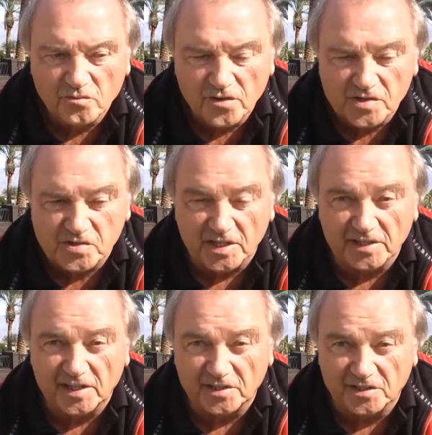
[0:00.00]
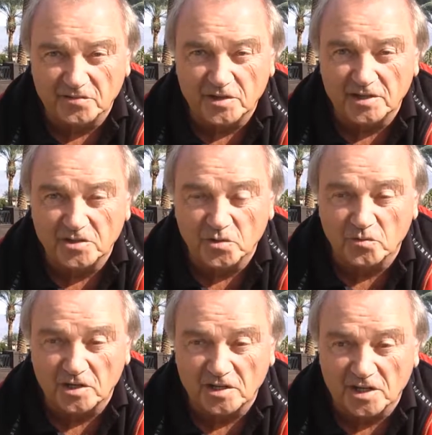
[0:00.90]
firstly, they're going to look
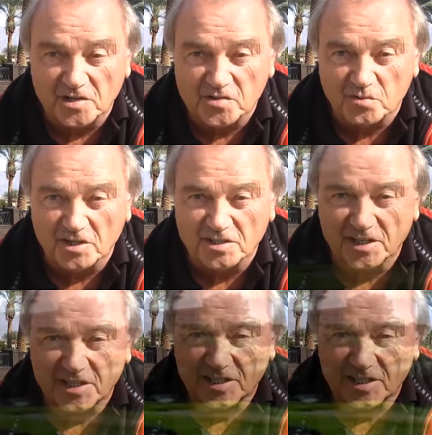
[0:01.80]
very nice when they're